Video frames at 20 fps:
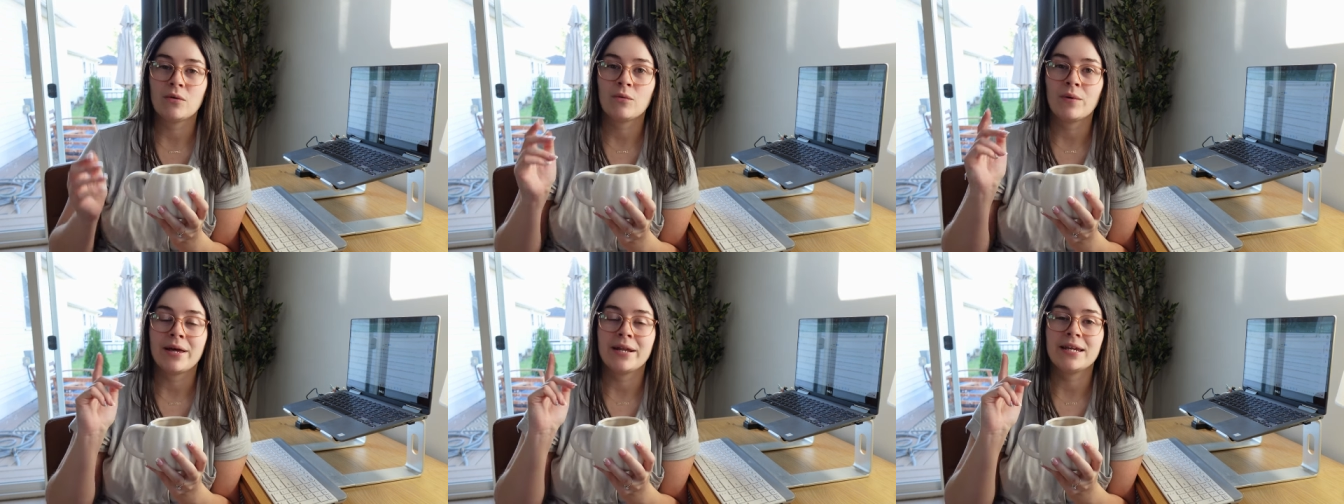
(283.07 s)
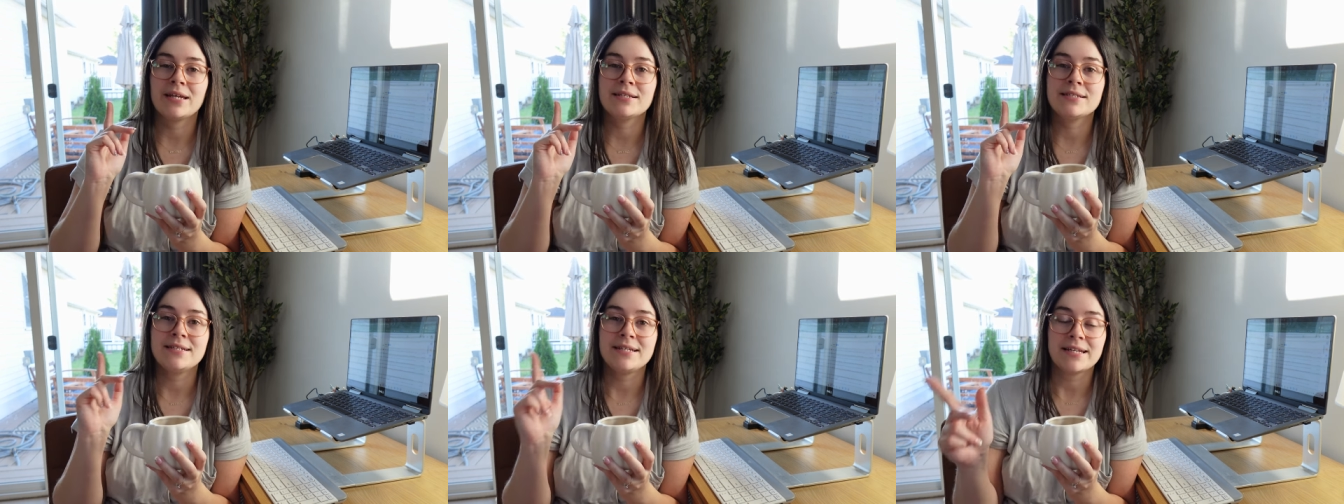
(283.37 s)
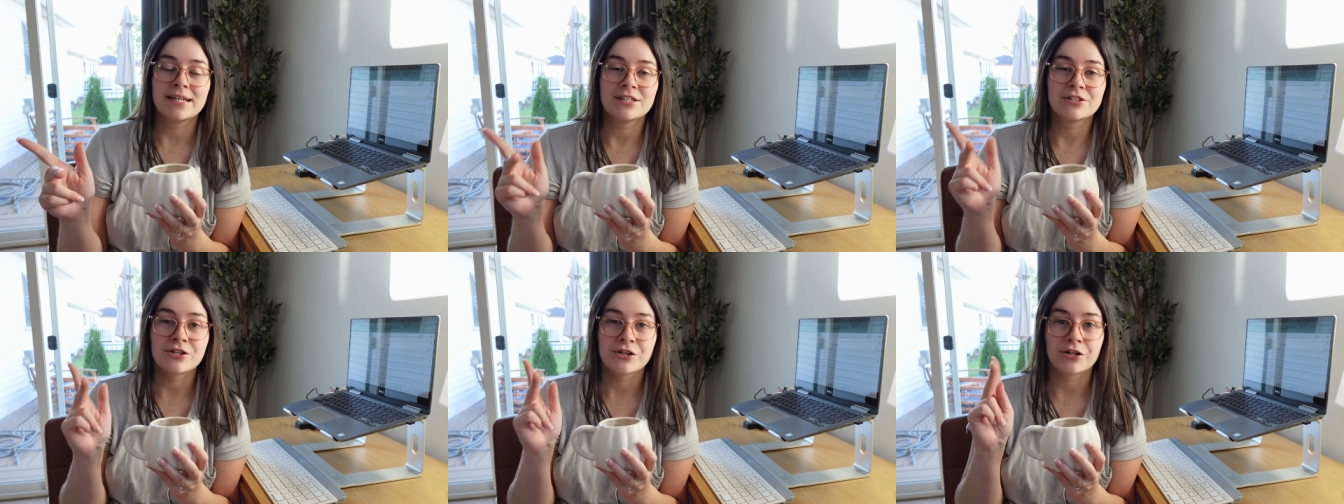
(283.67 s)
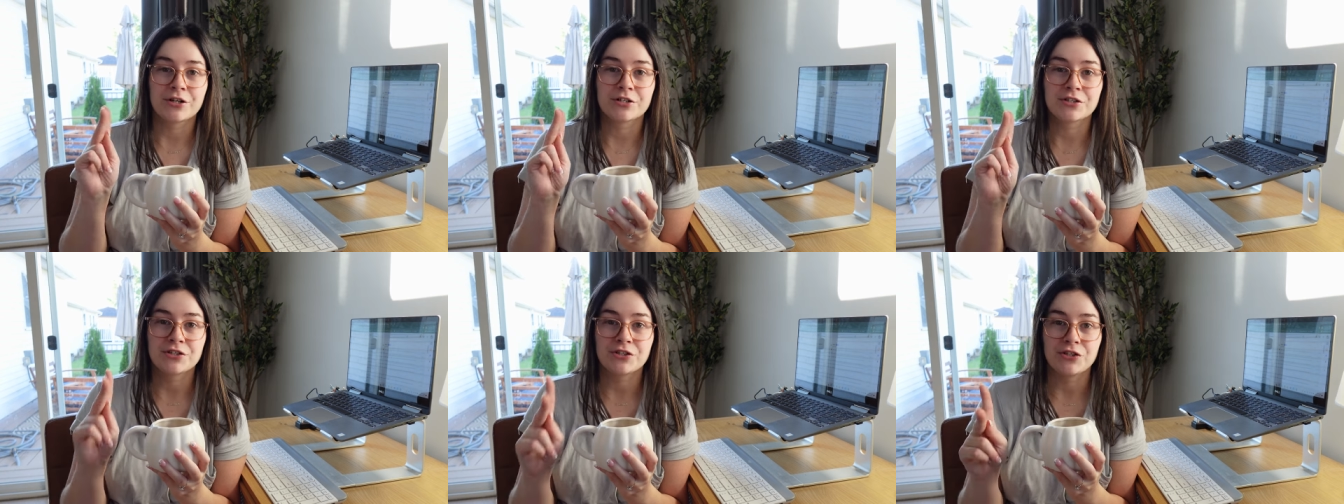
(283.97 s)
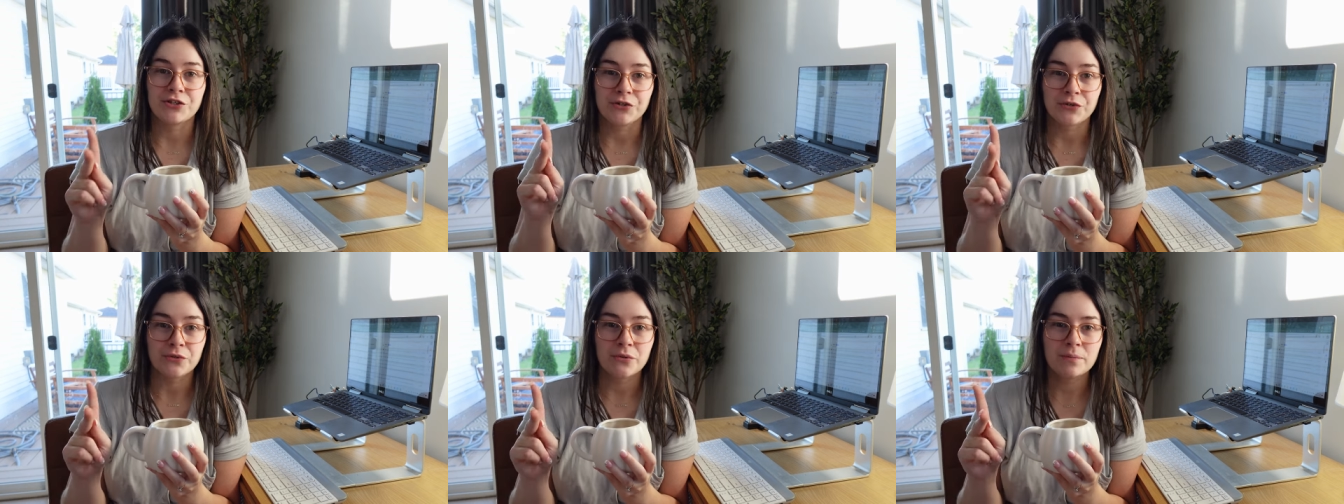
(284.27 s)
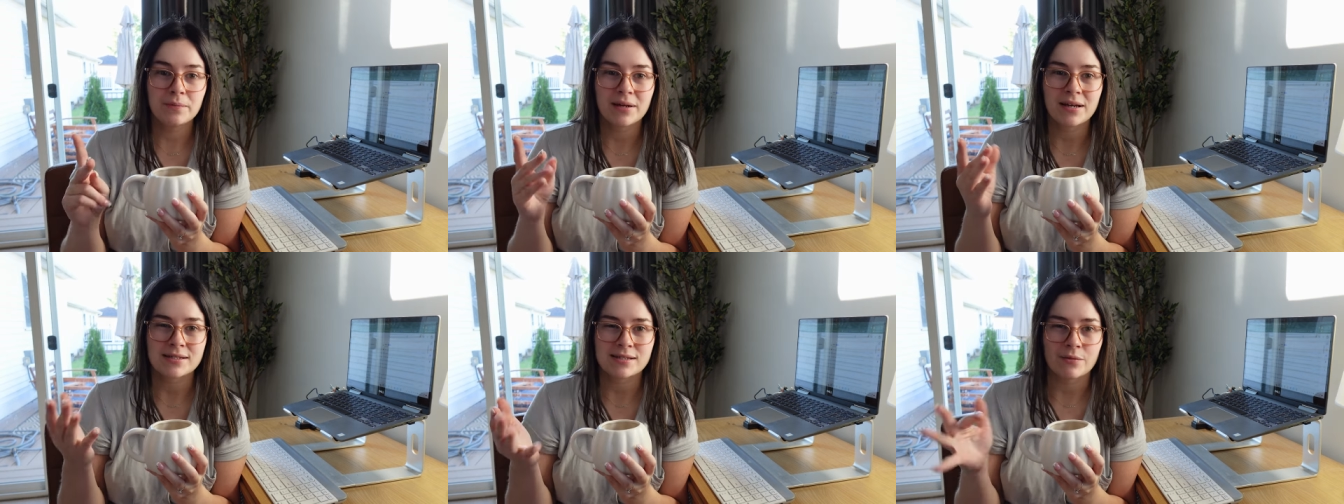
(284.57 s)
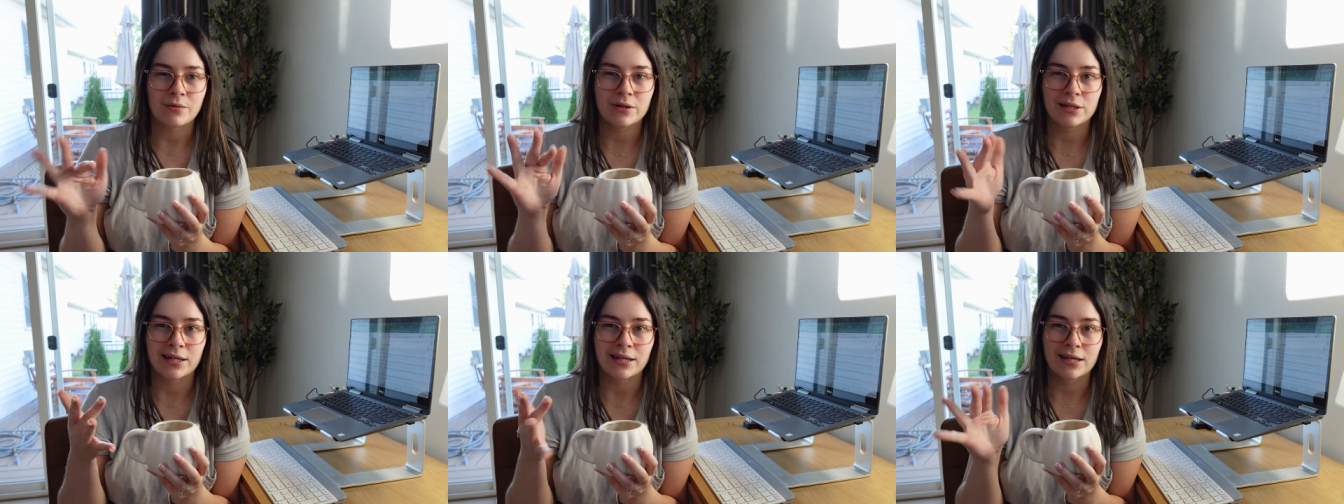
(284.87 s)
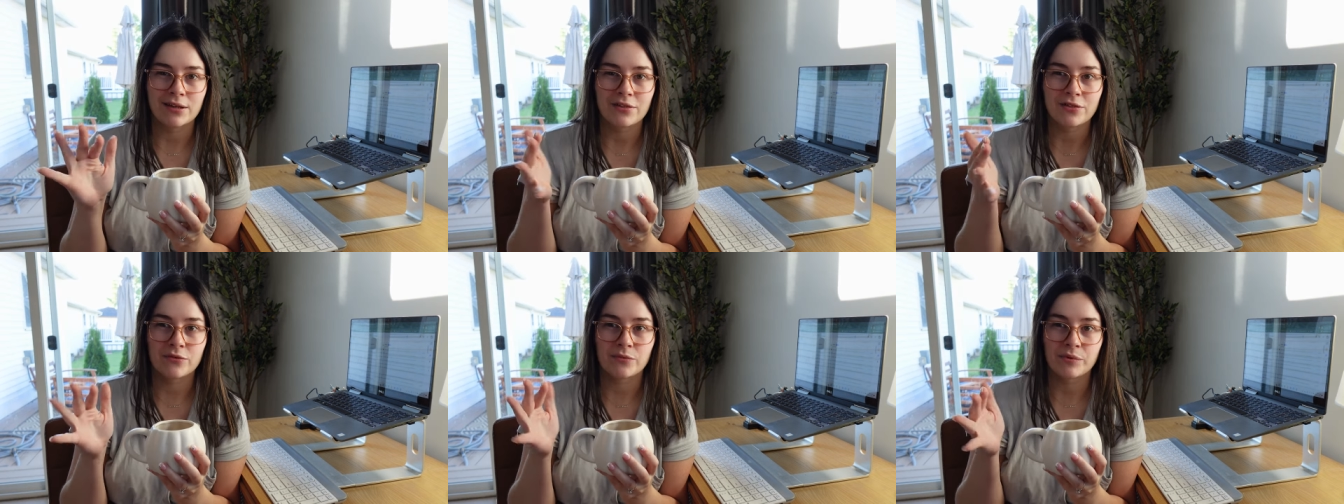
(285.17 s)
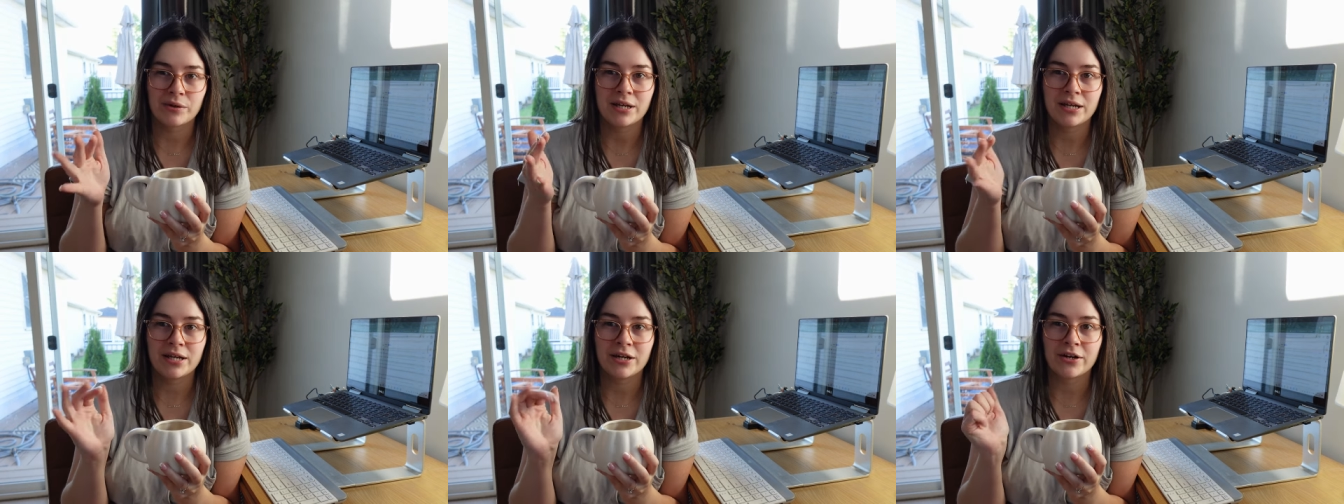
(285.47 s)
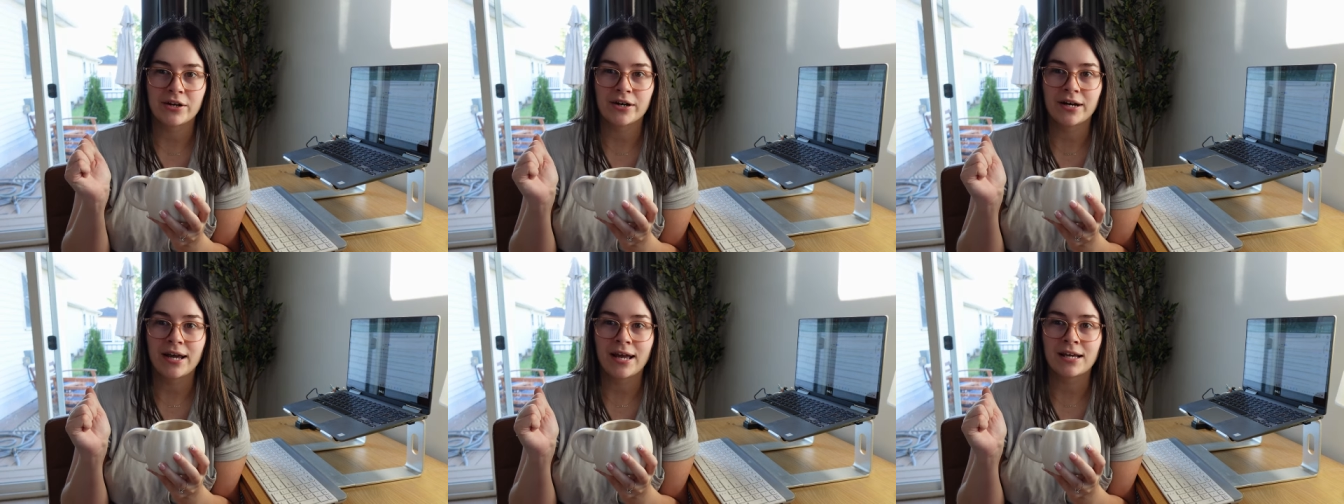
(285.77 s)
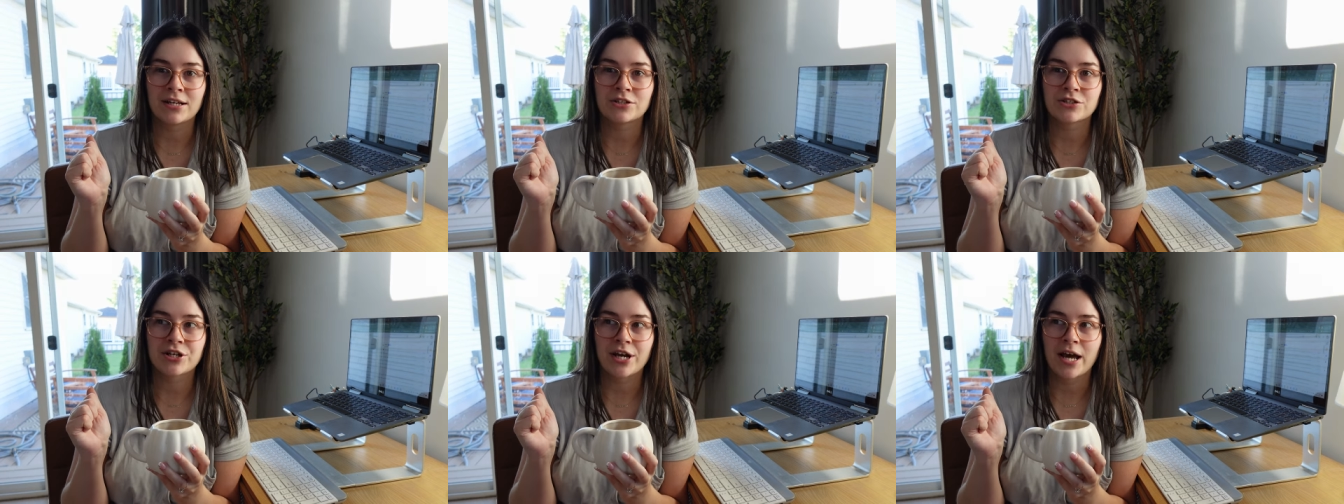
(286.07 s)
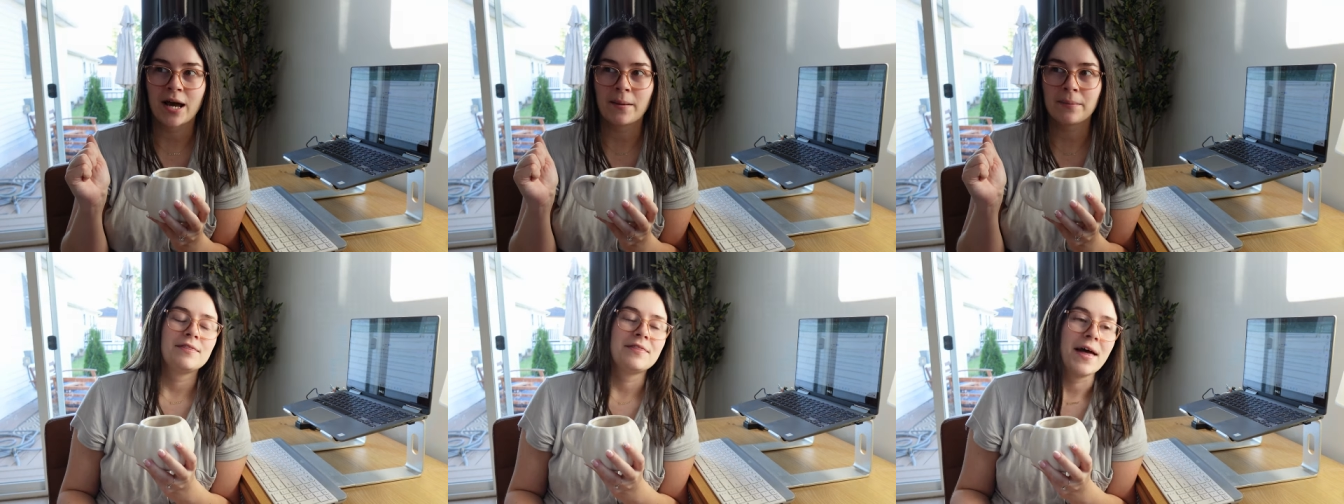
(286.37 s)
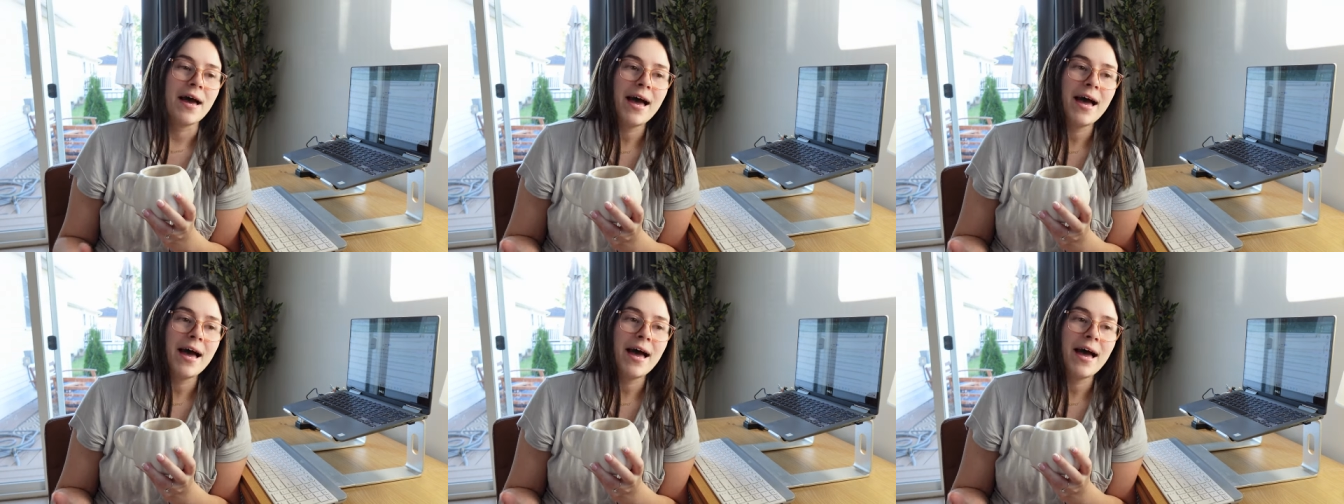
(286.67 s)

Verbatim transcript: when Deacon turns two because I want like a three year age gap.